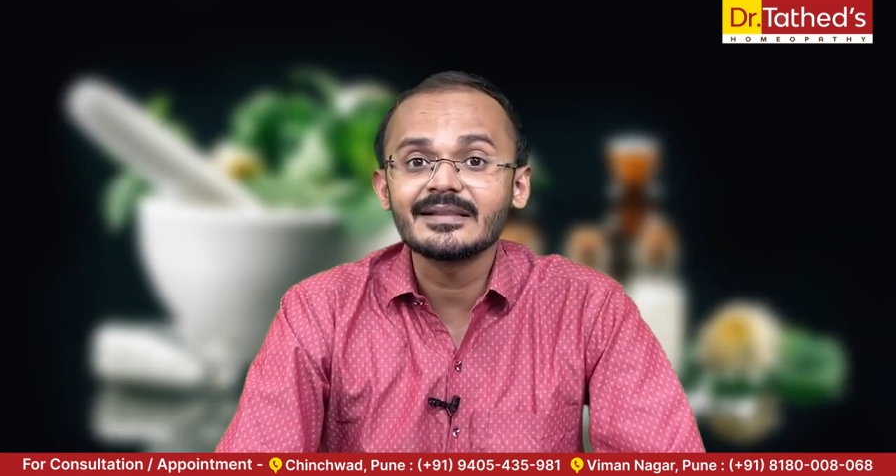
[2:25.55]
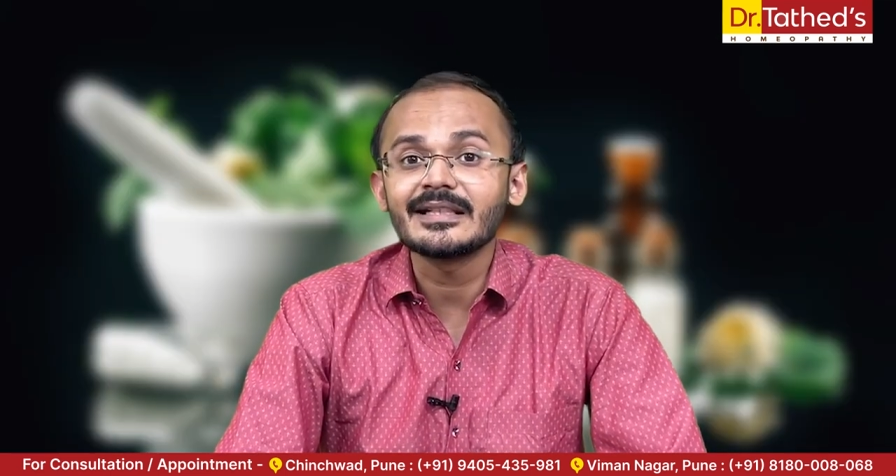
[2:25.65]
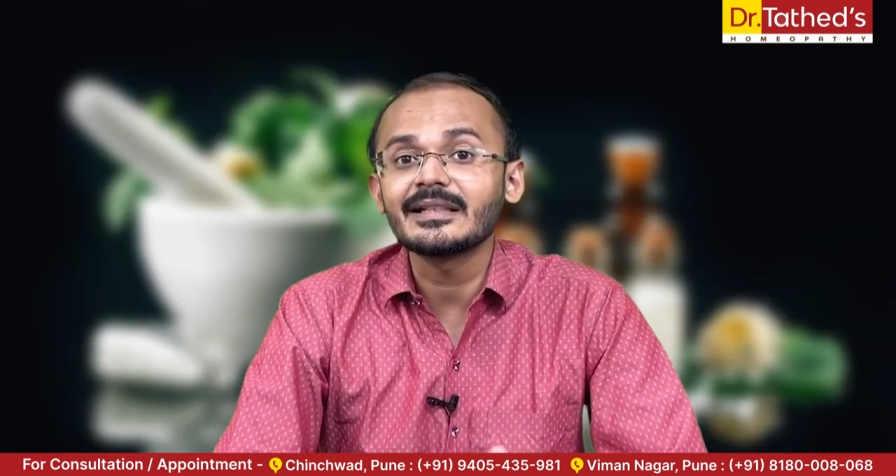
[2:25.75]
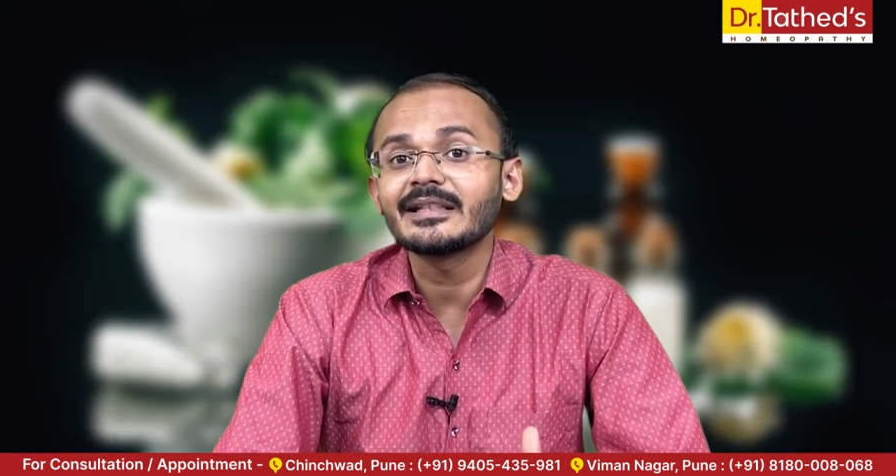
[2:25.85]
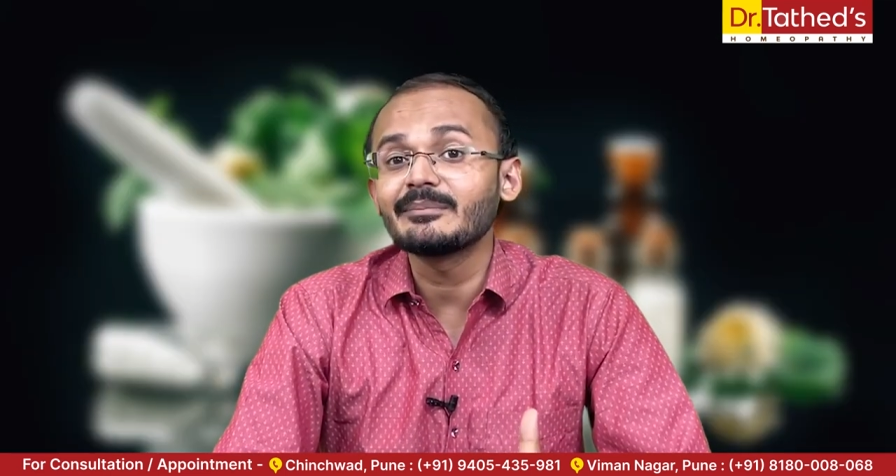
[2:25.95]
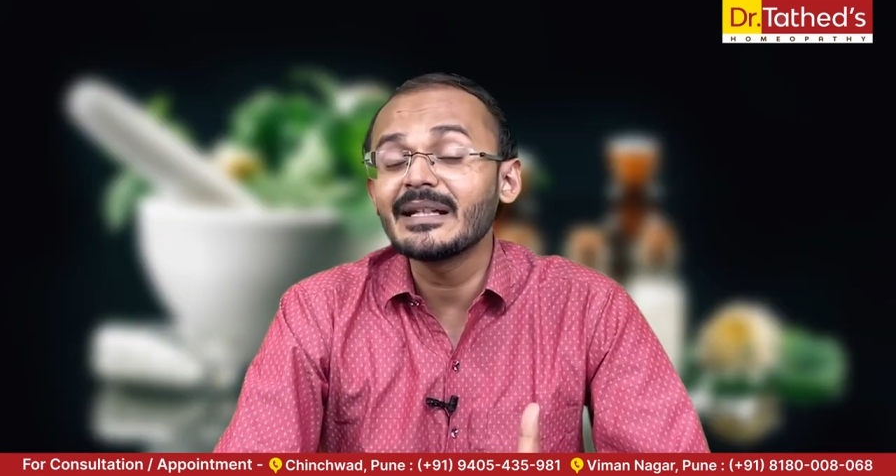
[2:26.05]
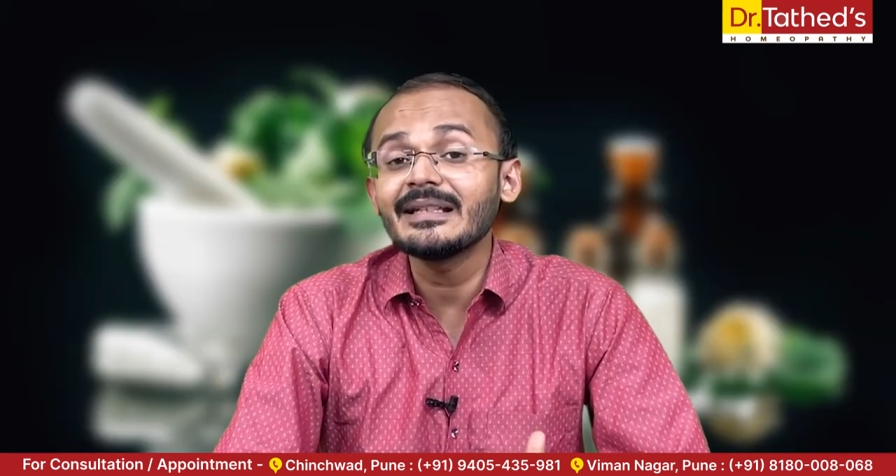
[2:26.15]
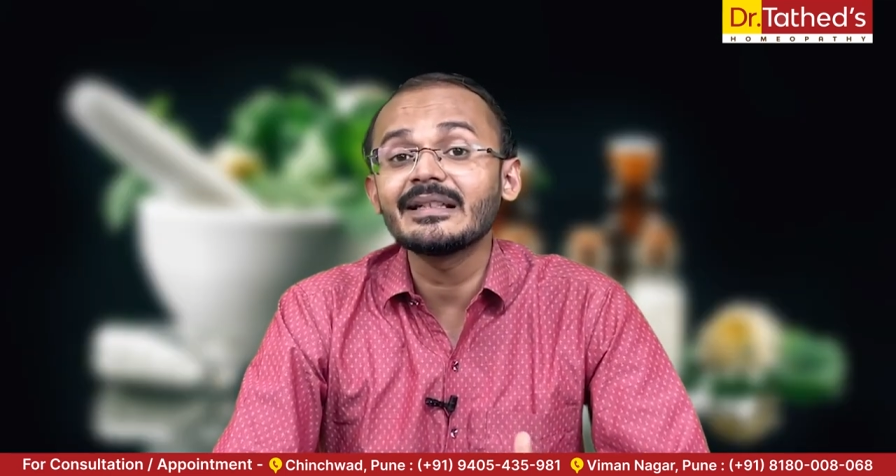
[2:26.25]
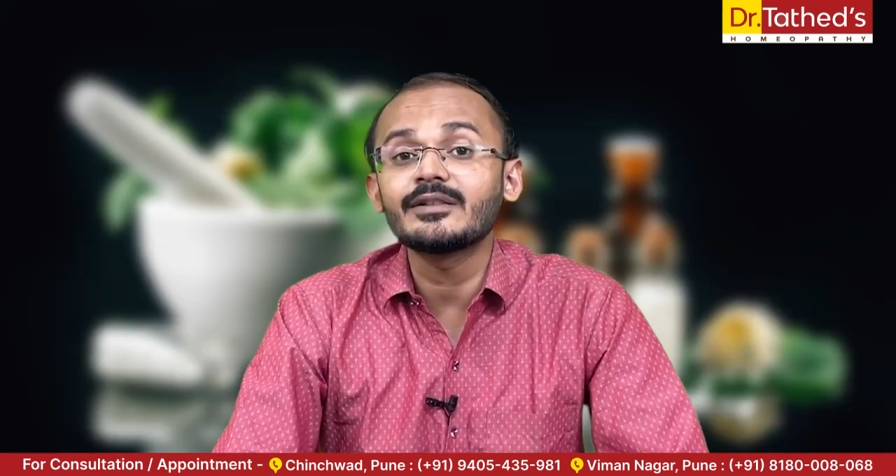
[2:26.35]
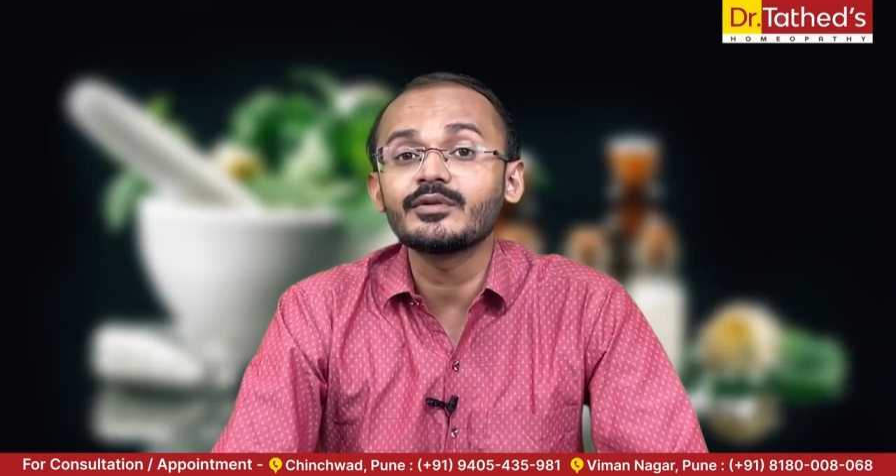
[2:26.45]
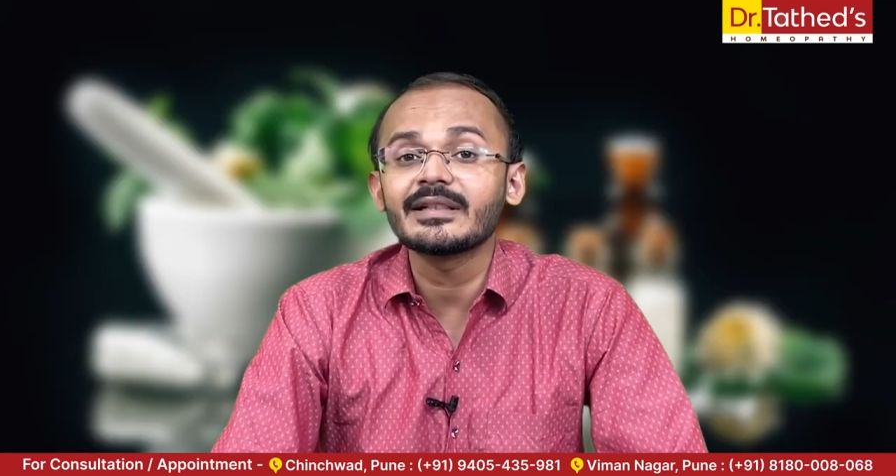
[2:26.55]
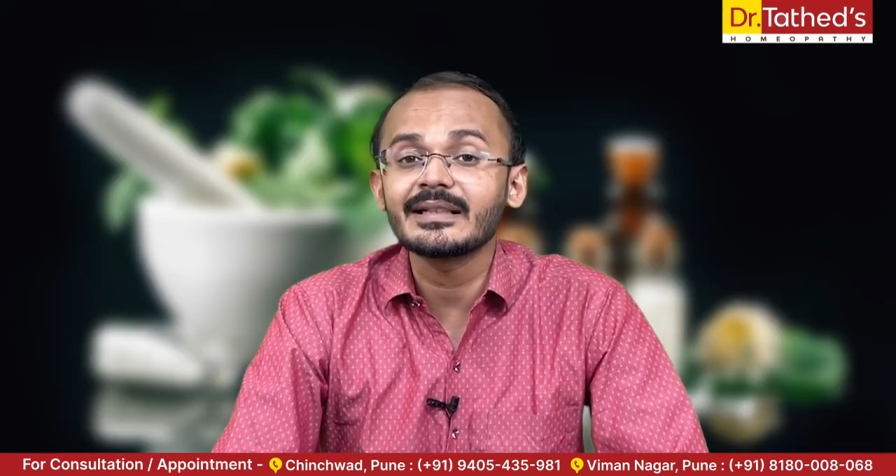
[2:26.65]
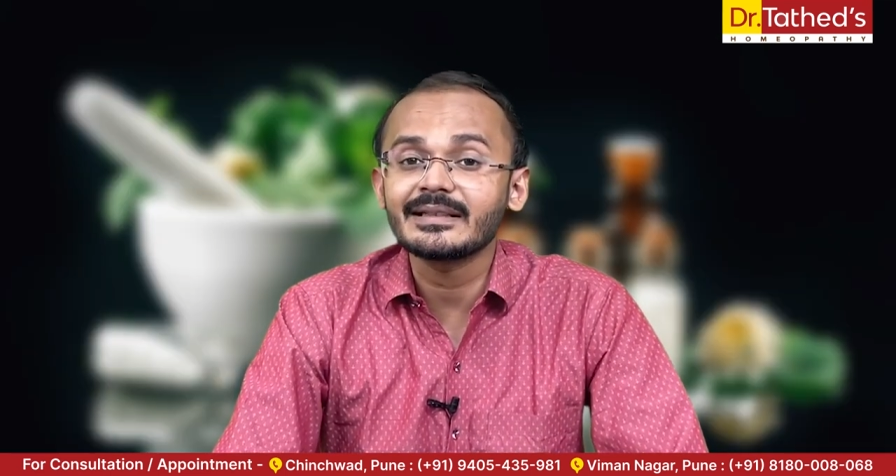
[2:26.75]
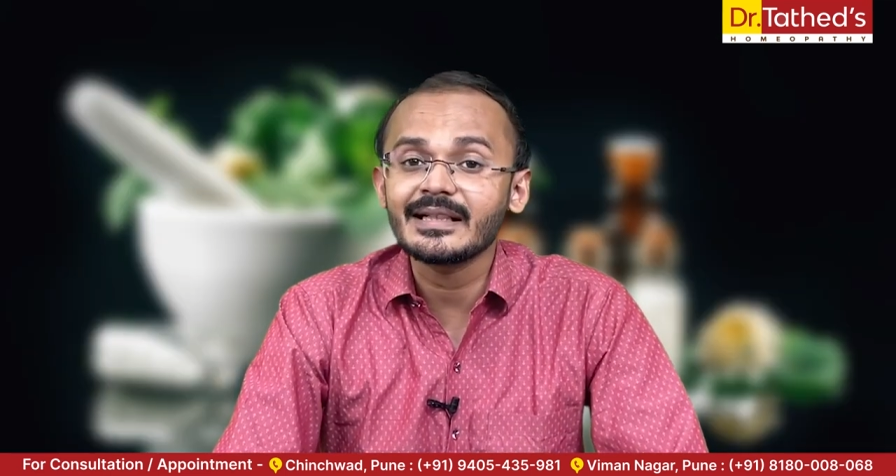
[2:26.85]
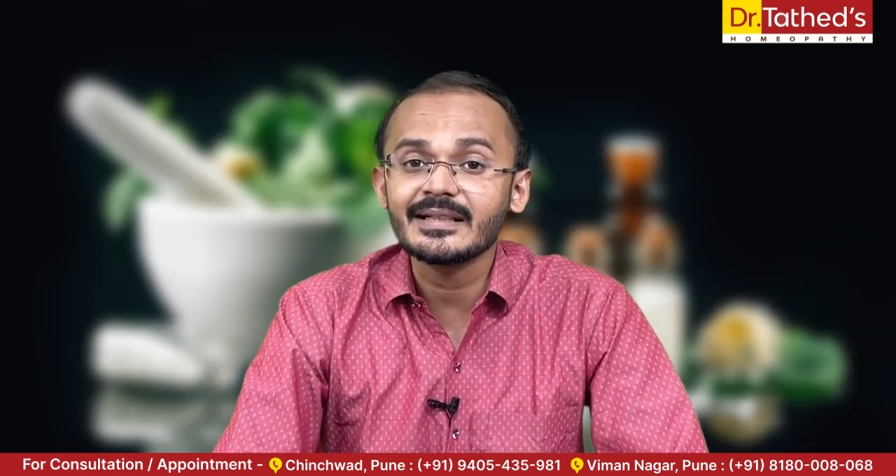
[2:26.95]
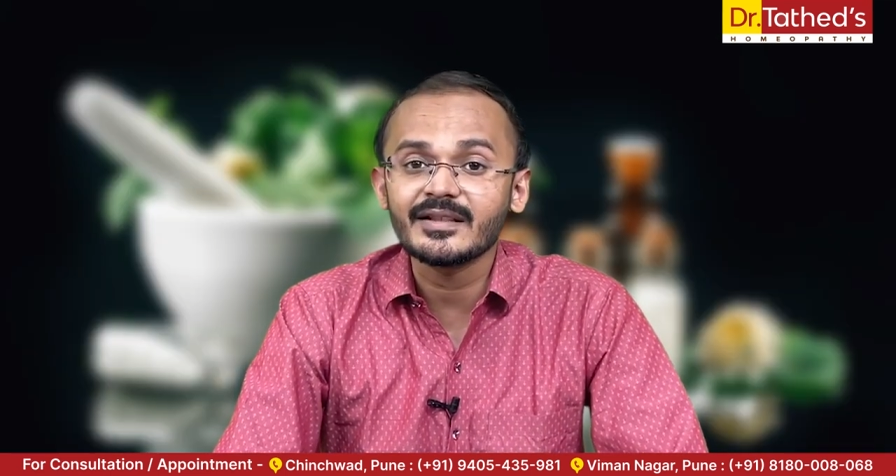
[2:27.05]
there it may lead to erectile